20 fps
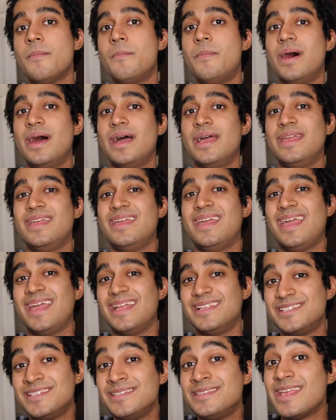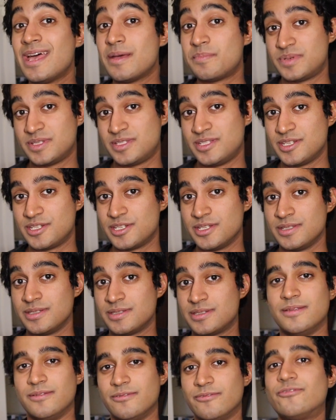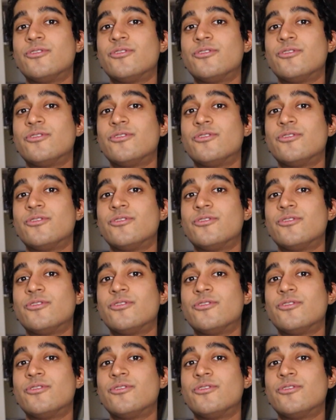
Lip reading: by hedging their positions.